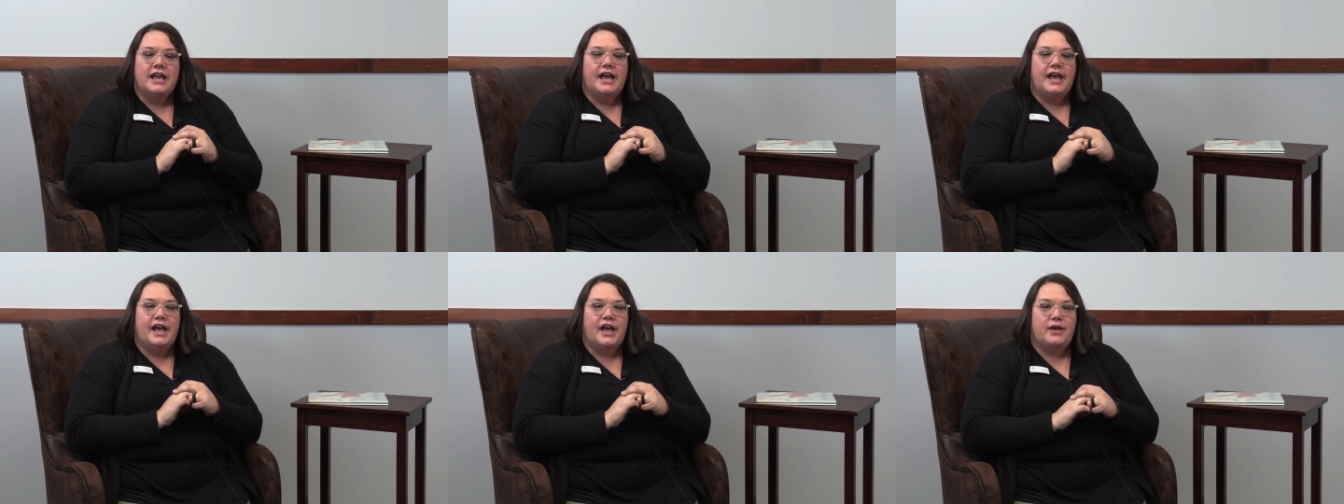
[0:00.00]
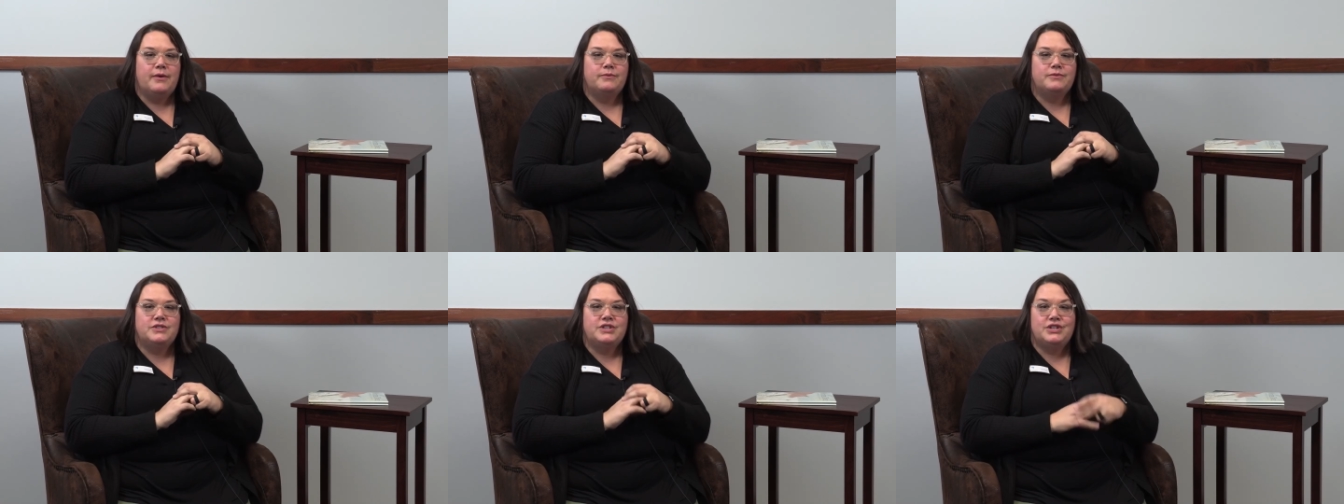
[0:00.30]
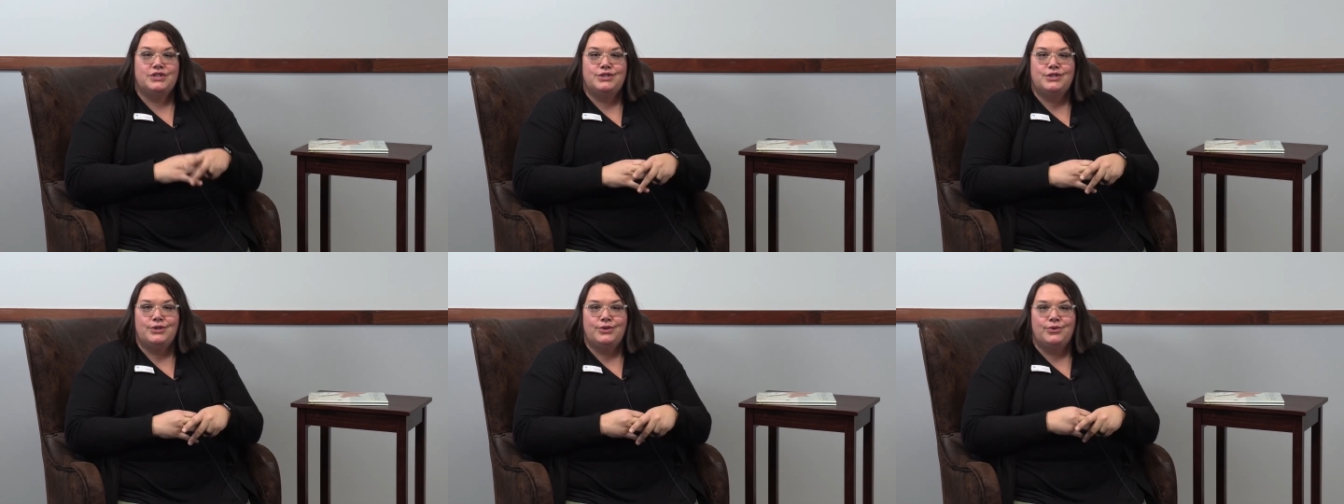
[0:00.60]
to
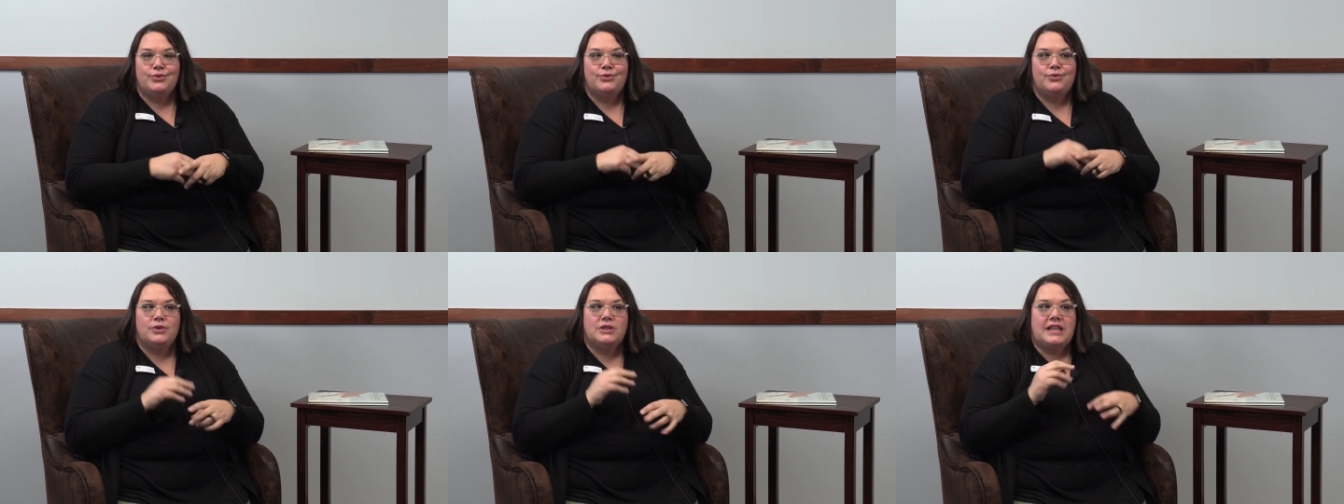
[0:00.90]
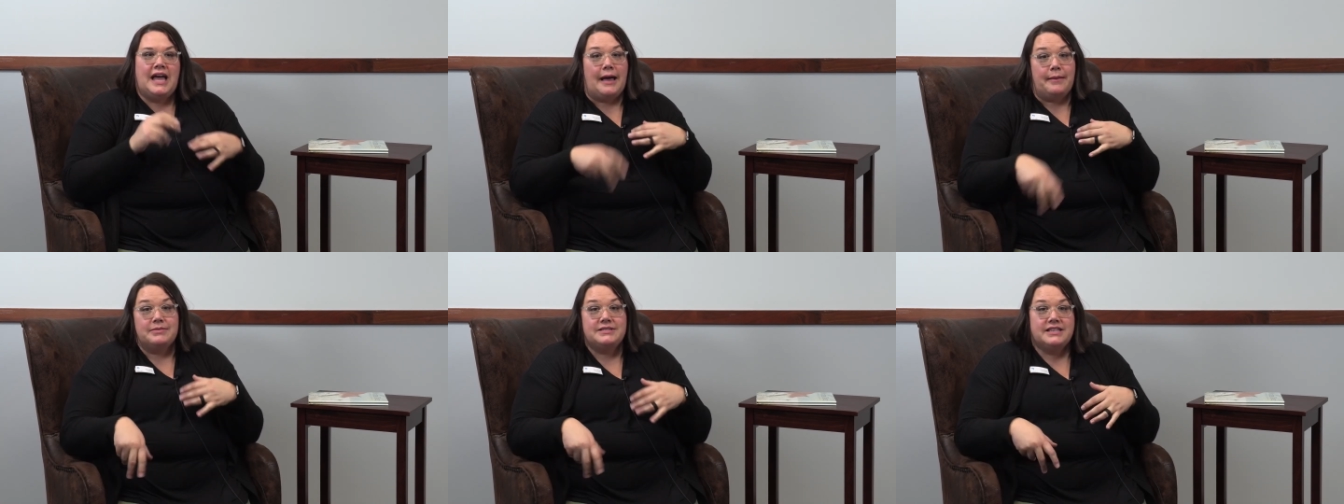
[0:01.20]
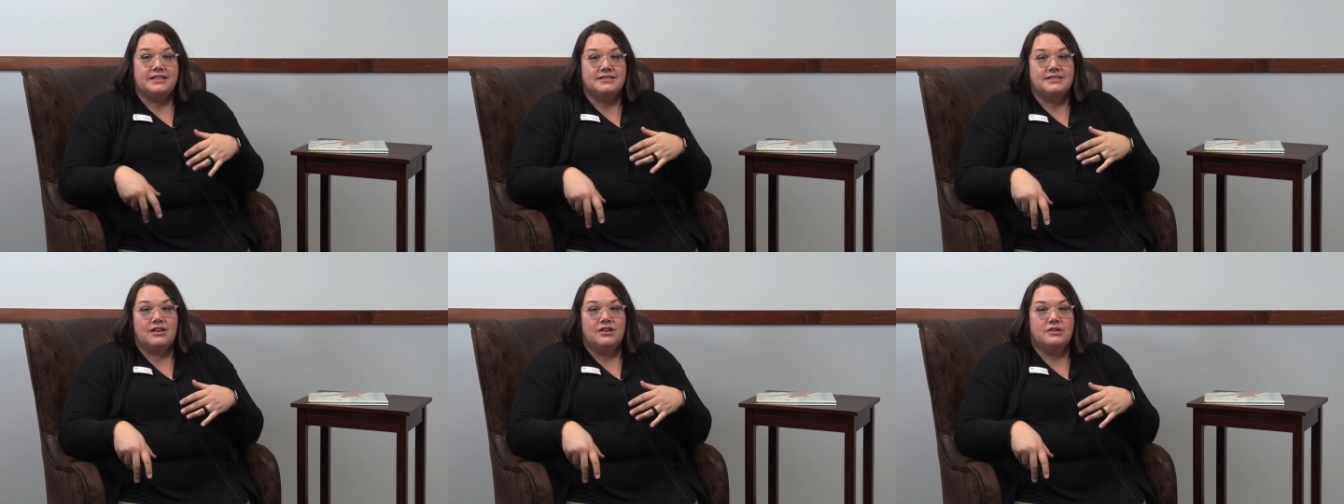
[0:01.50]
do lap
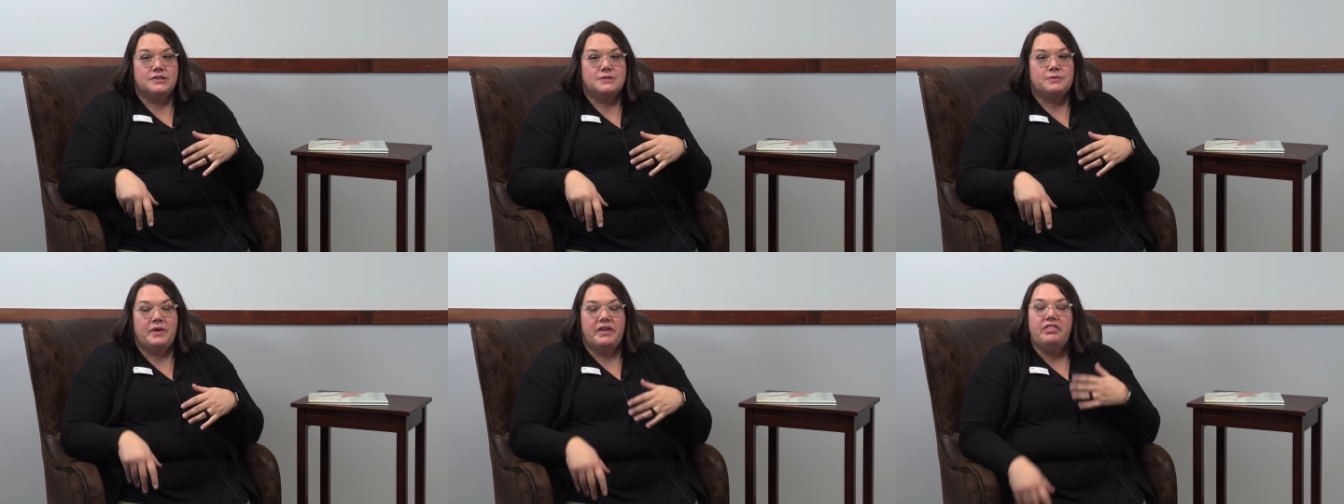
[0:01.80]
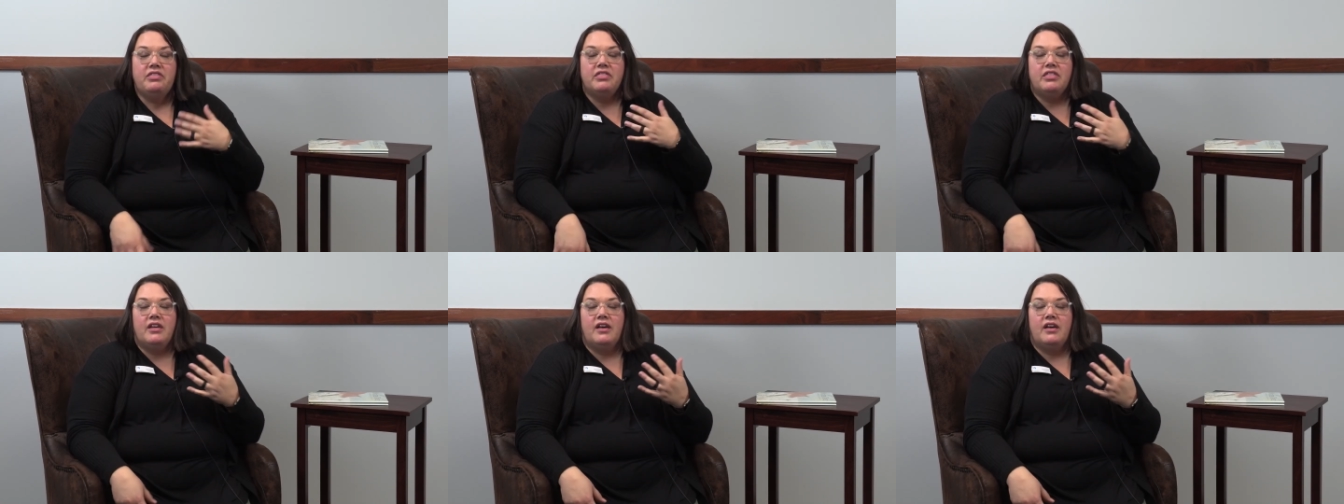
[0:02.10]
sit songs with.